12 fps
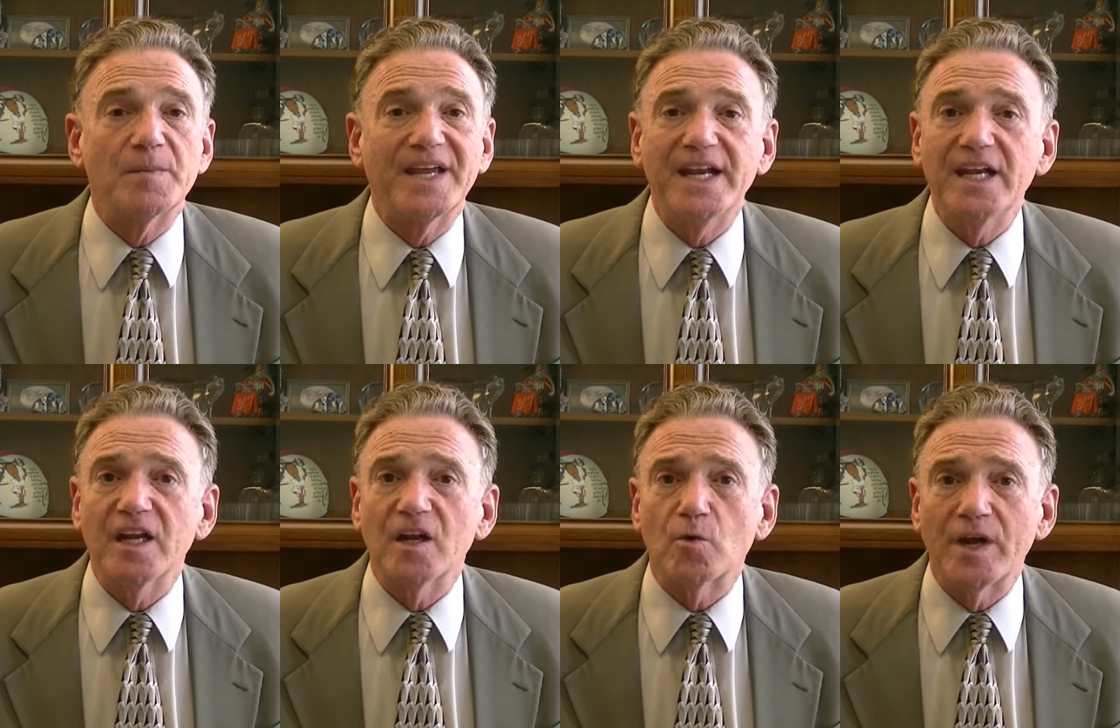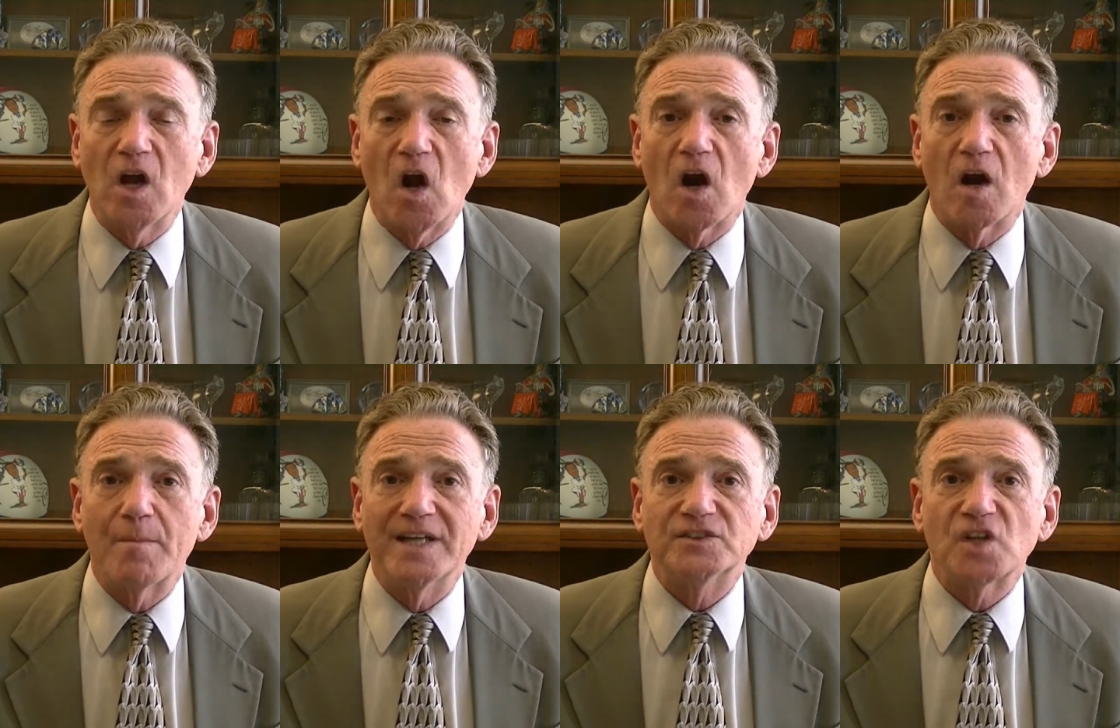Getting a green
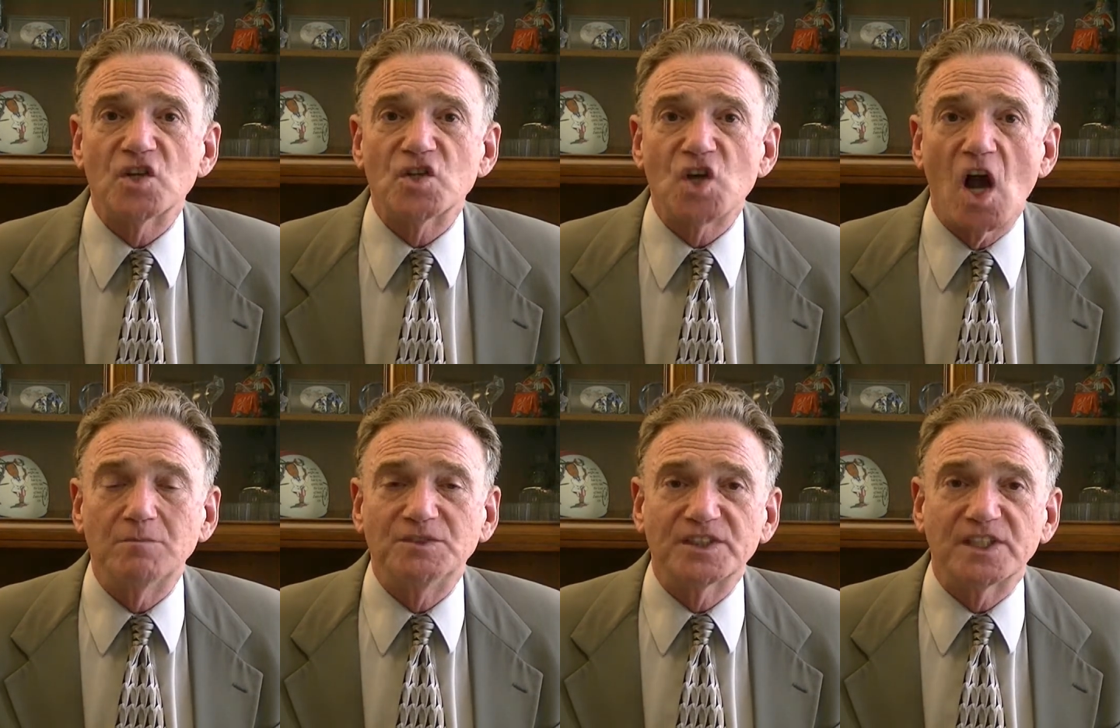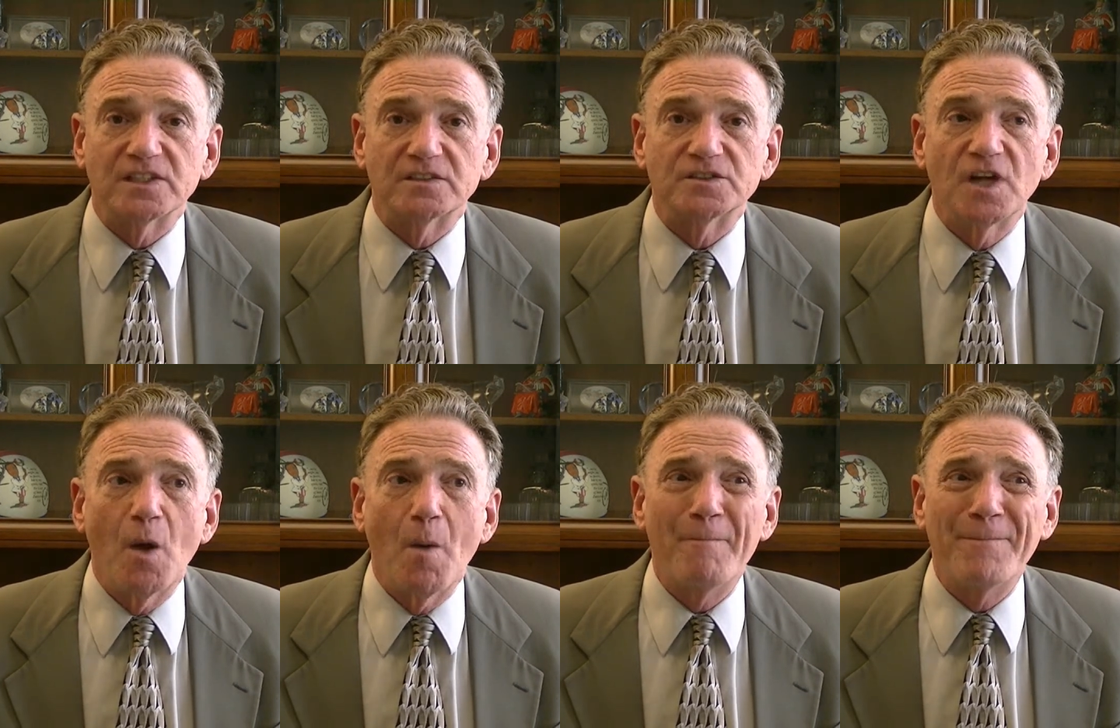card based on job skills
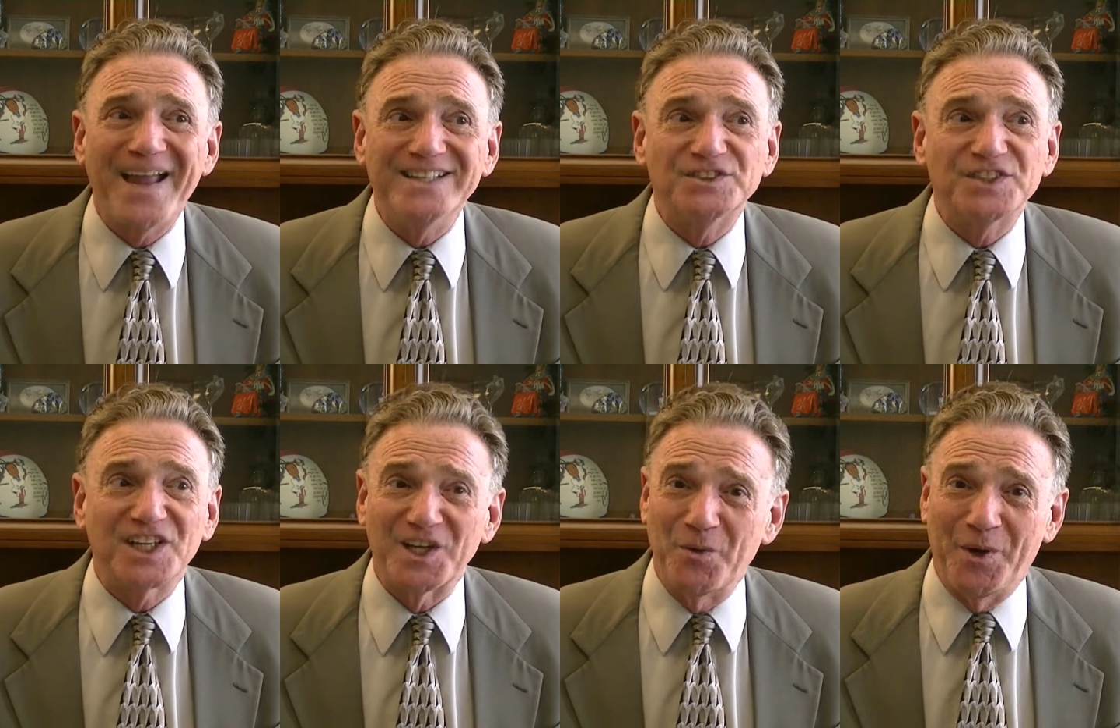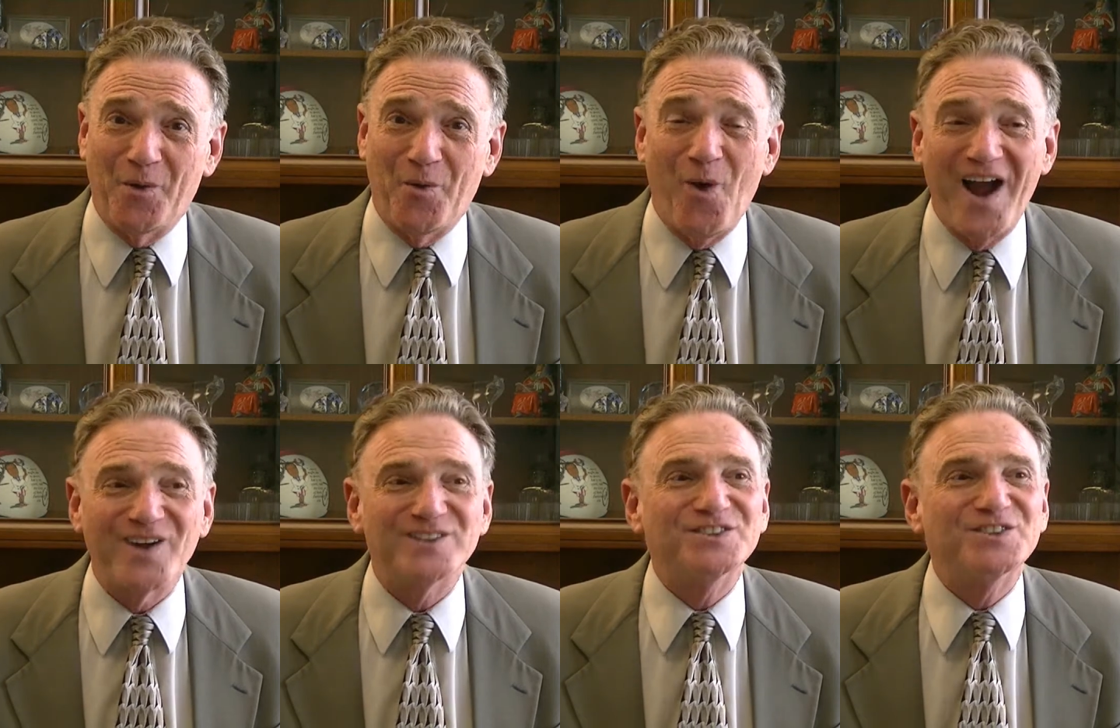basically
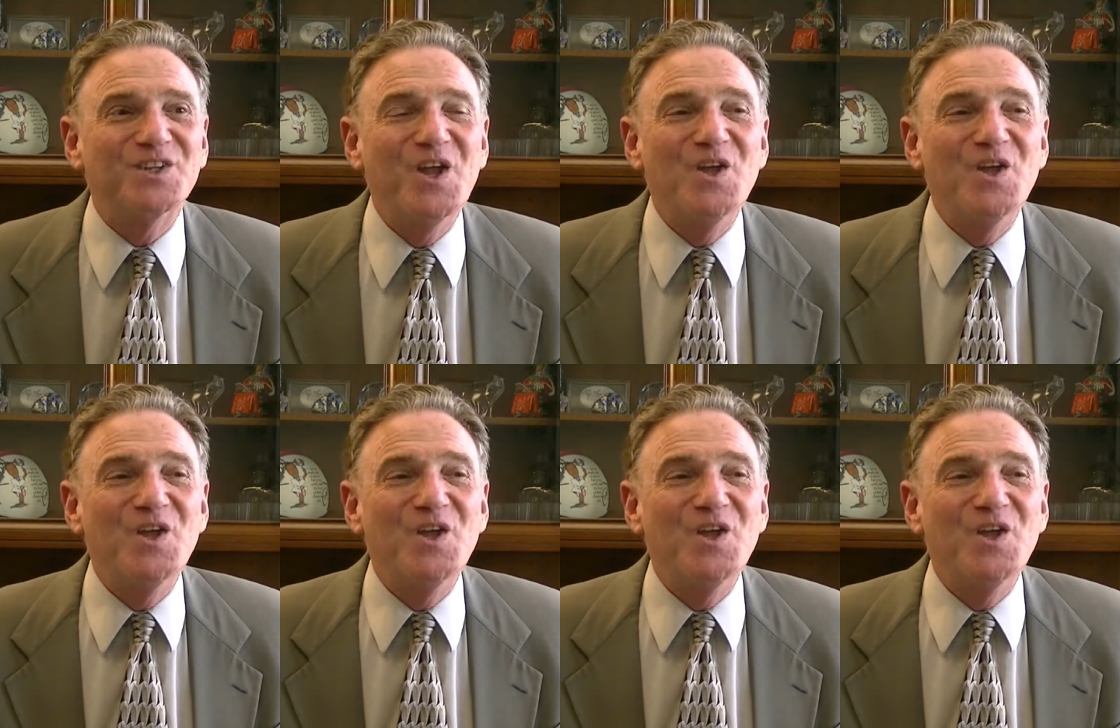requires